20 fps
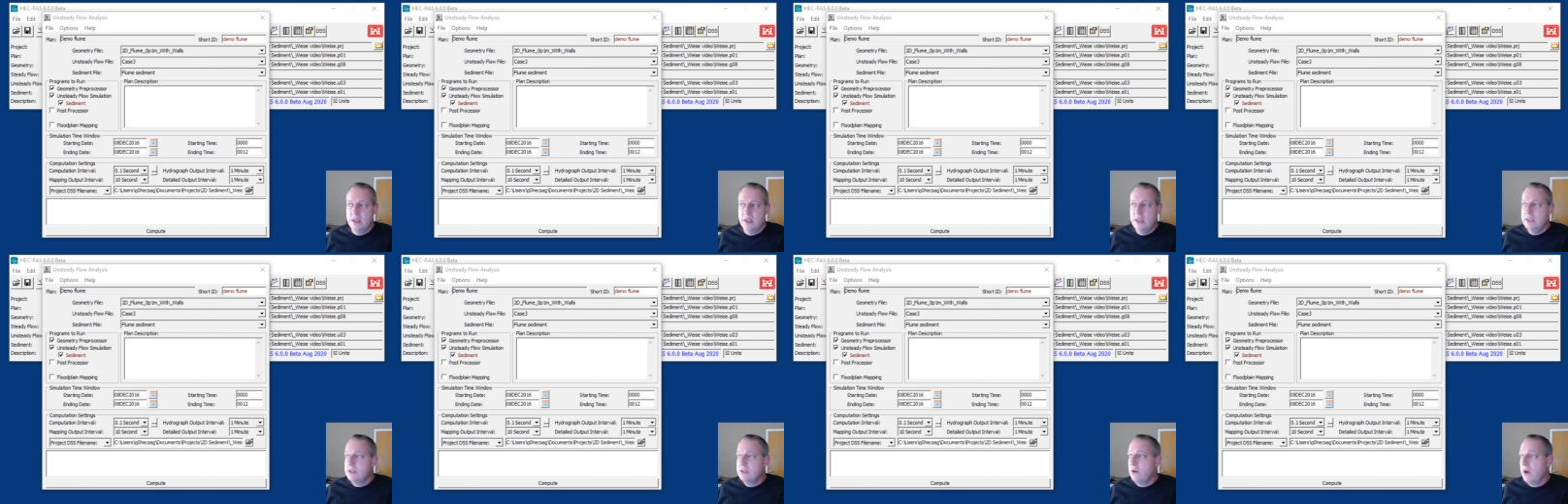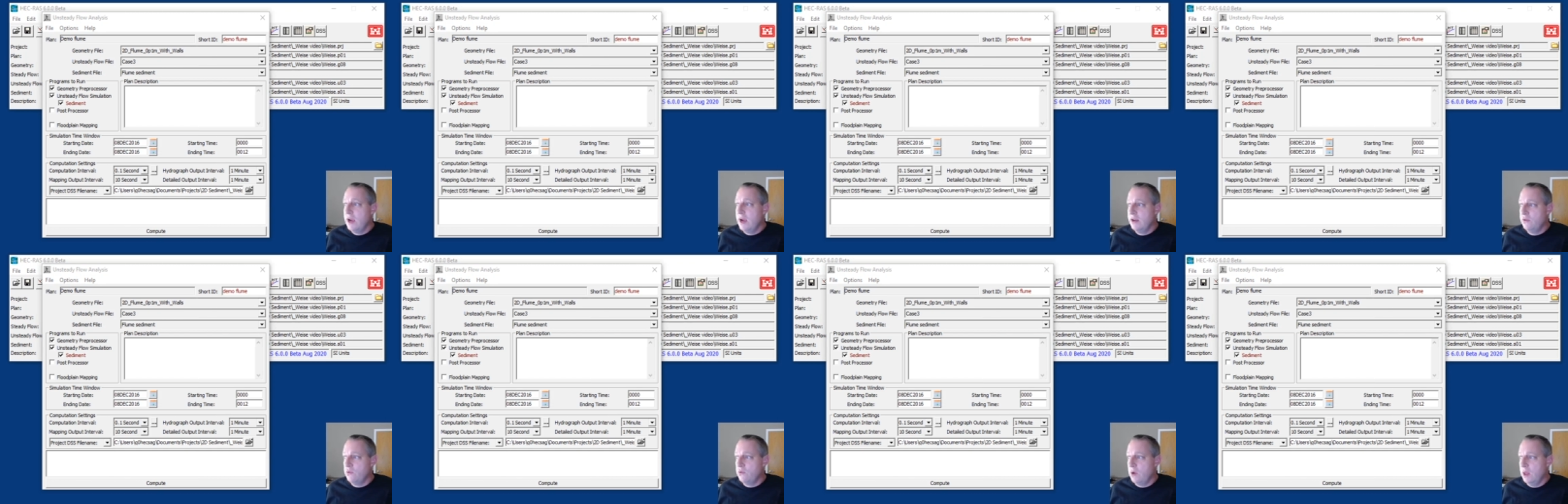These are
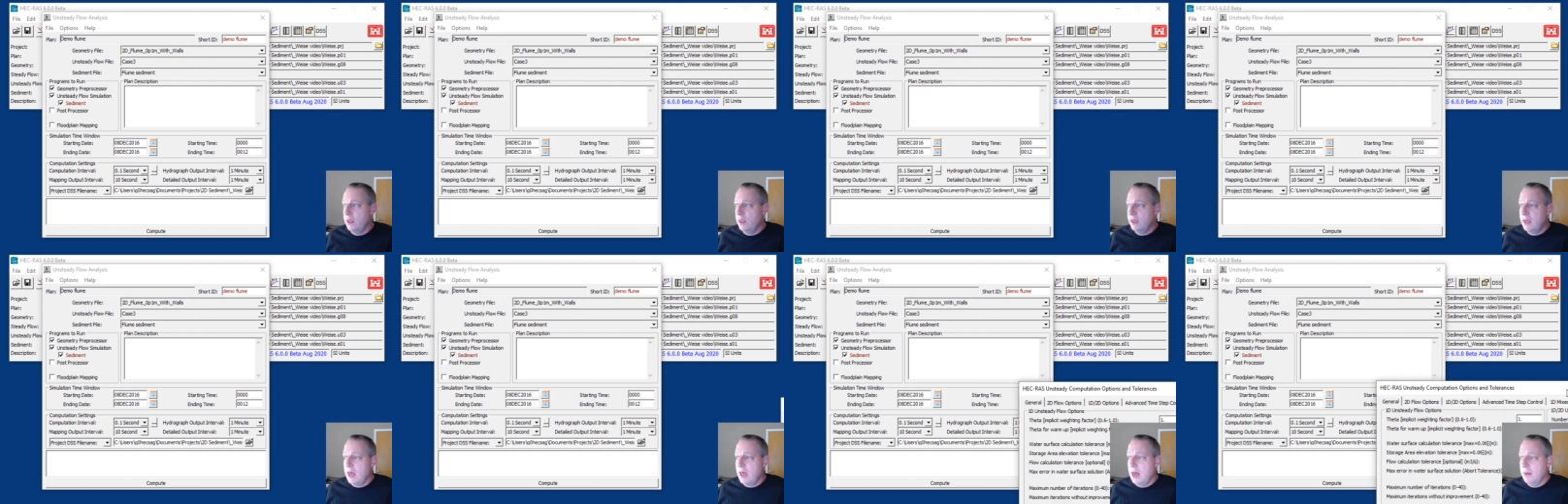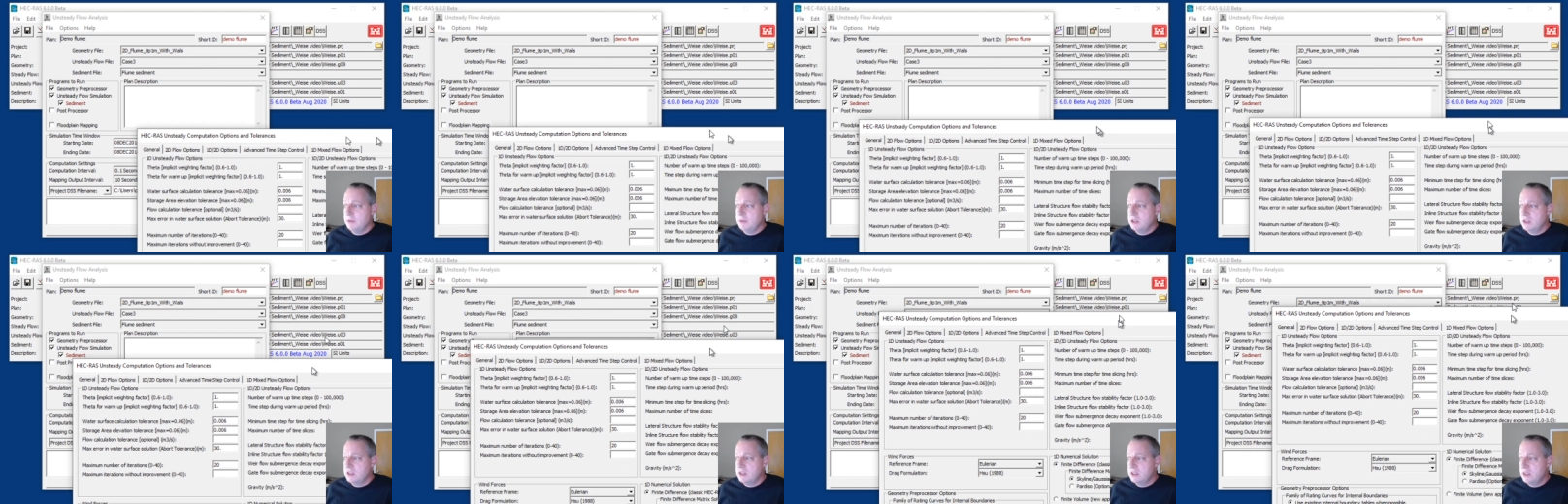hydraulic
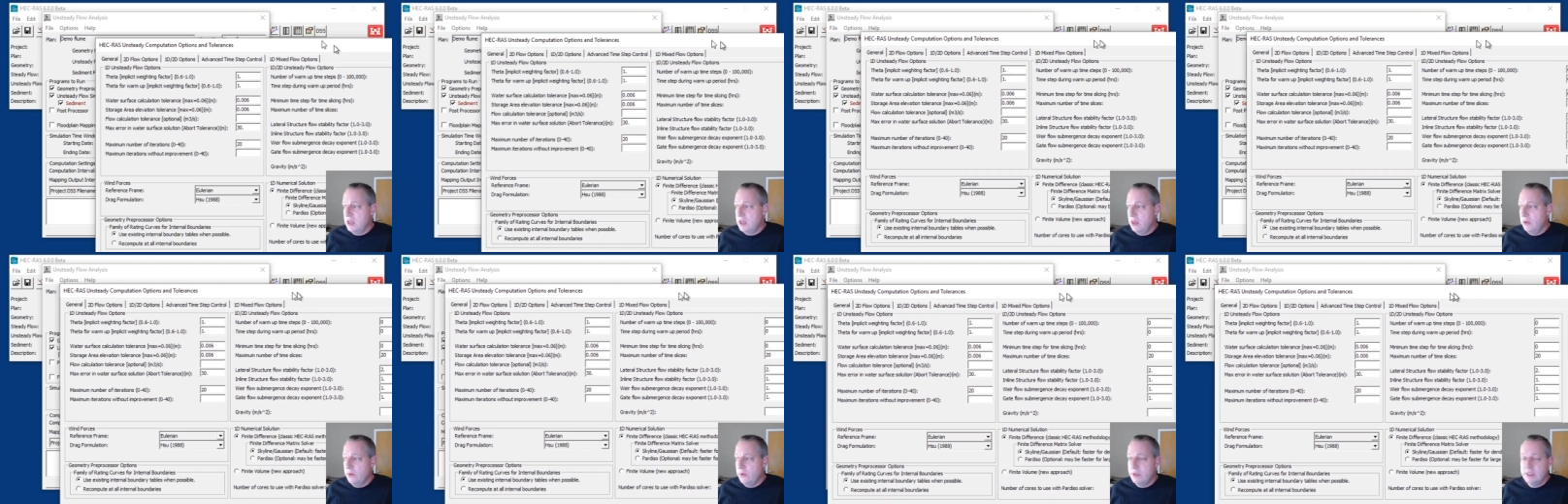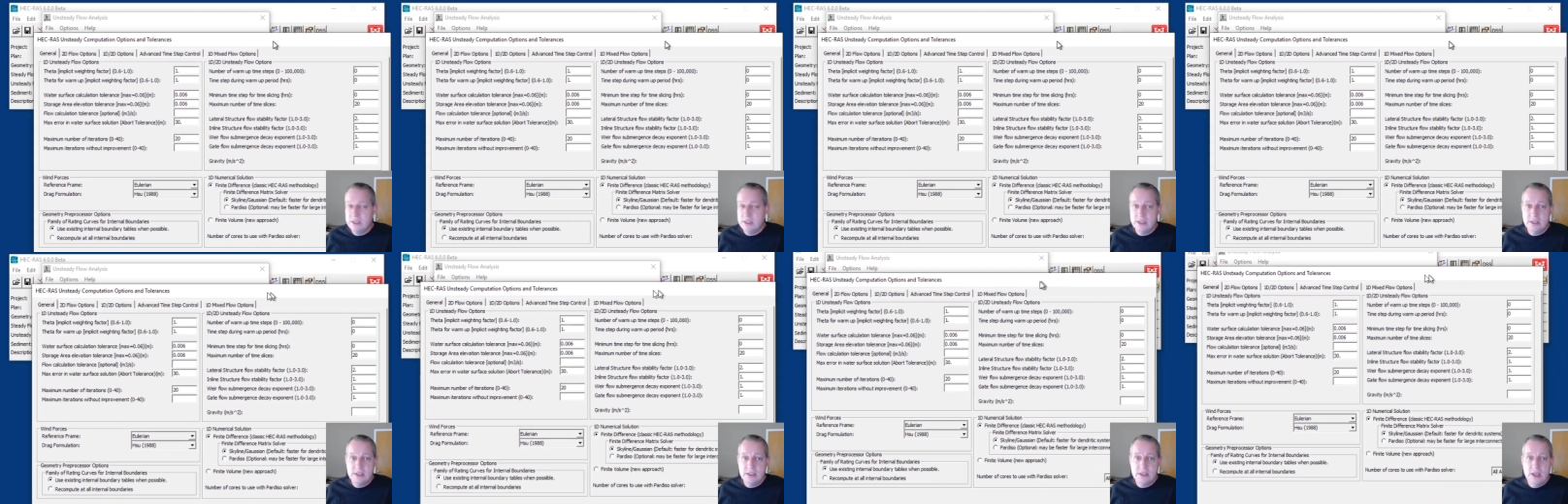options and
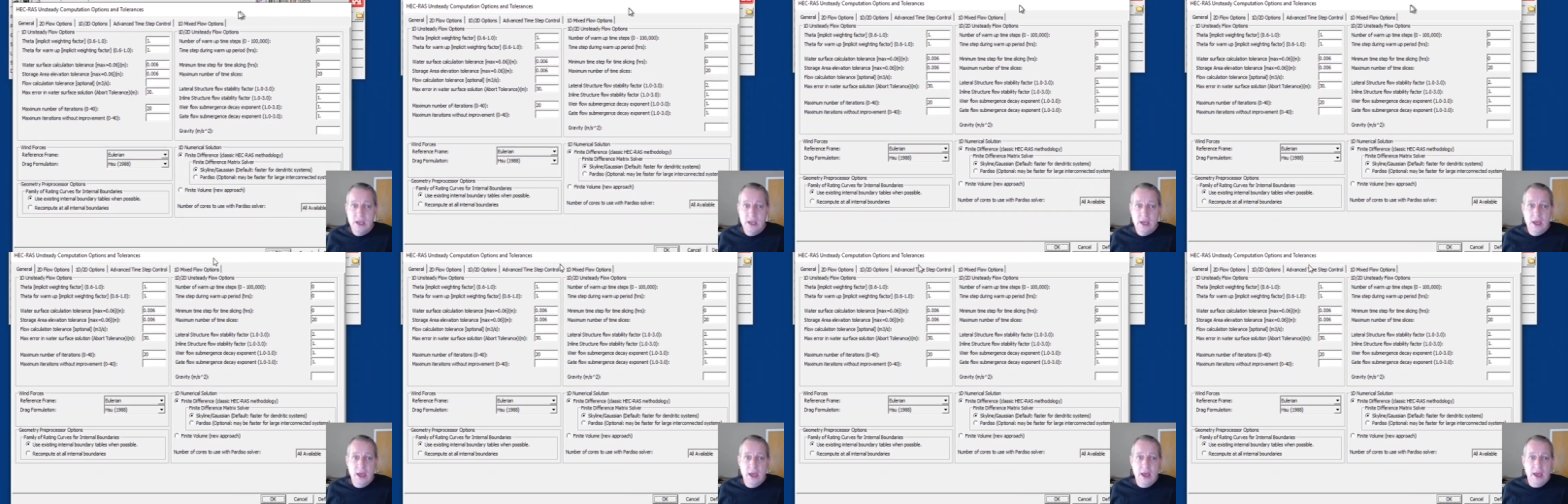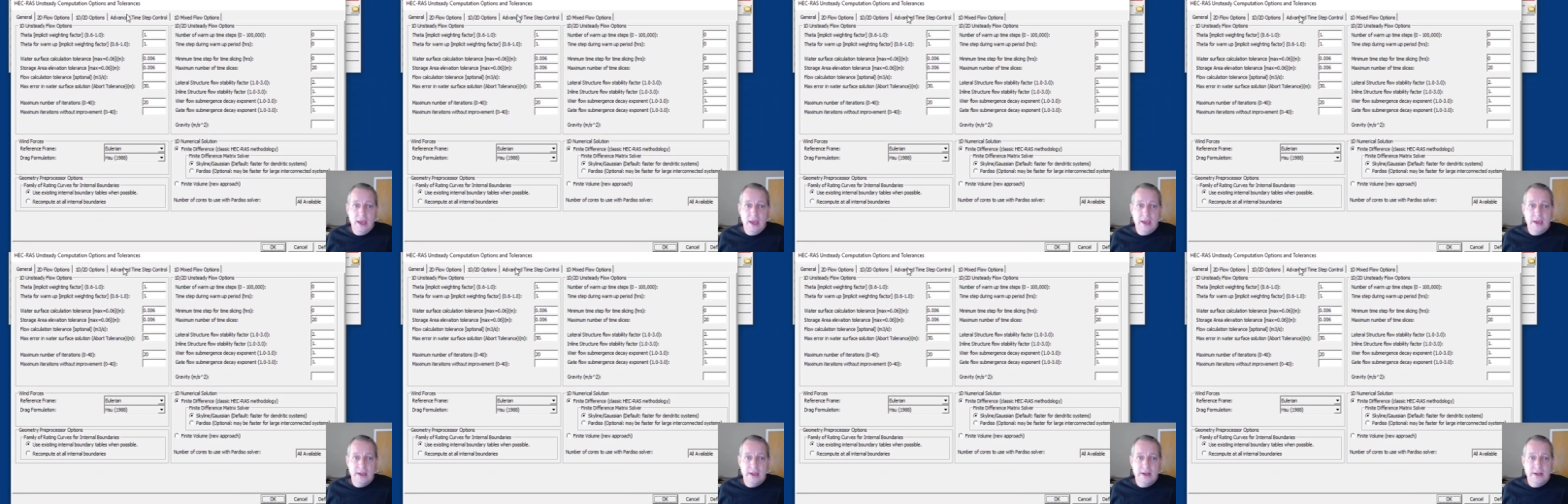tolerances,
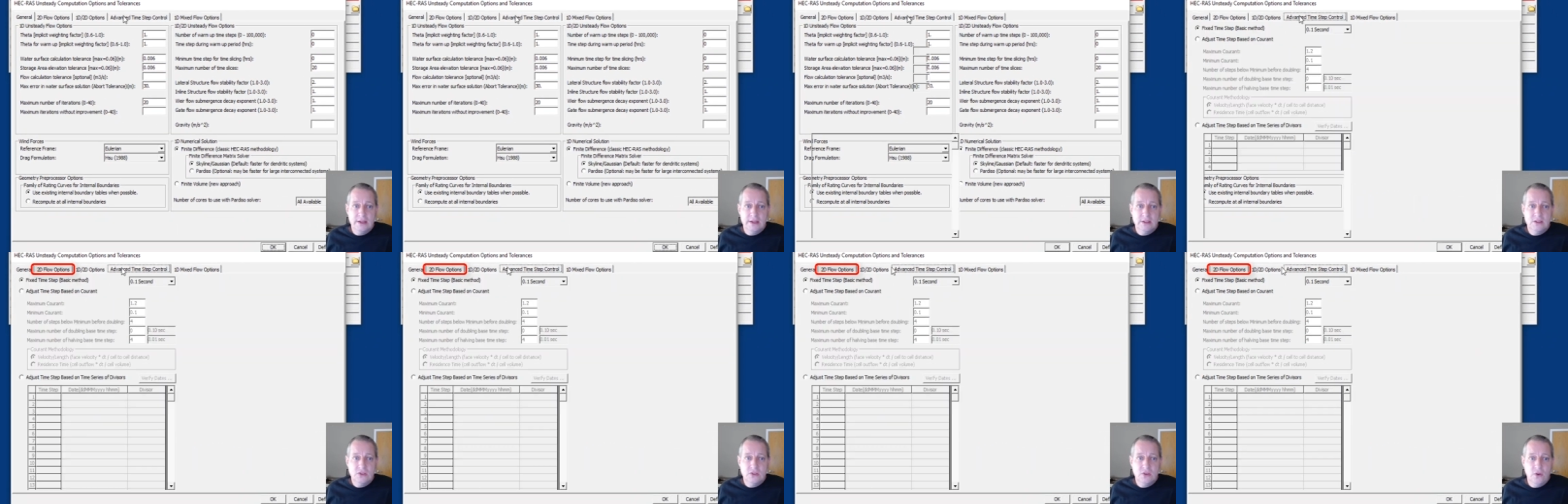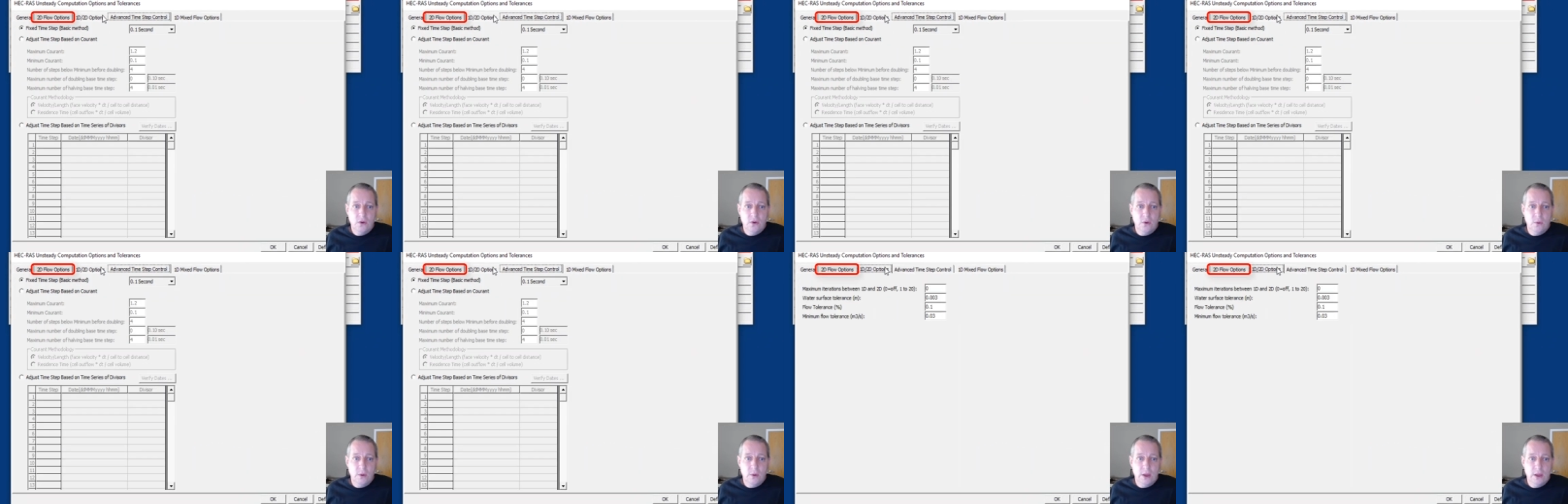and
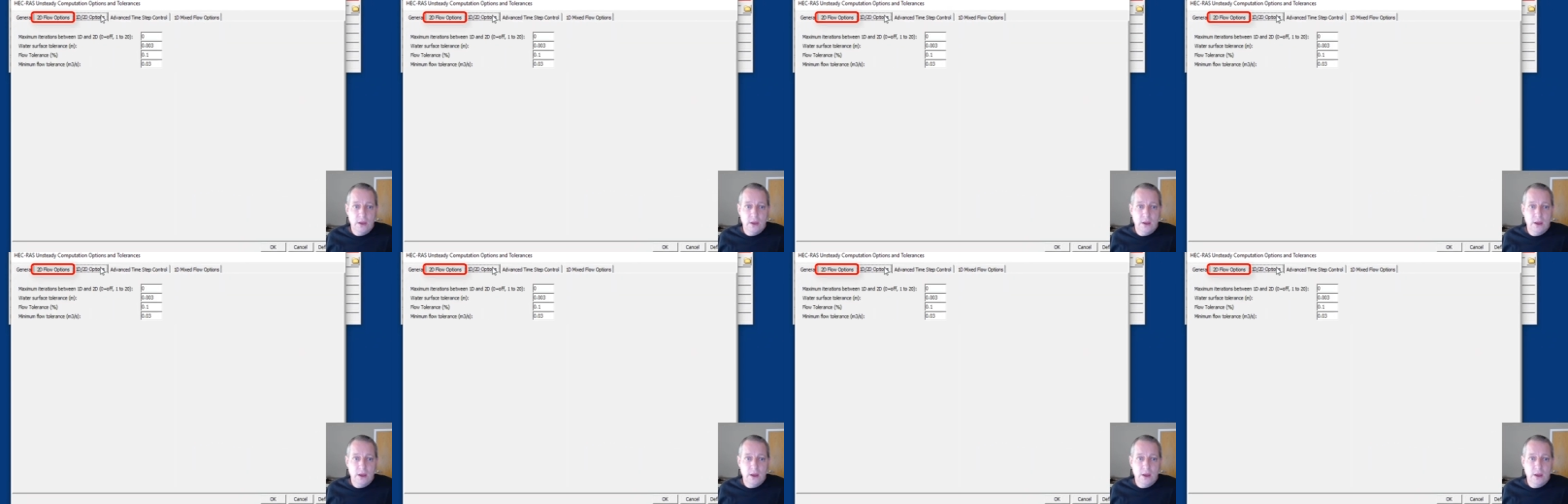so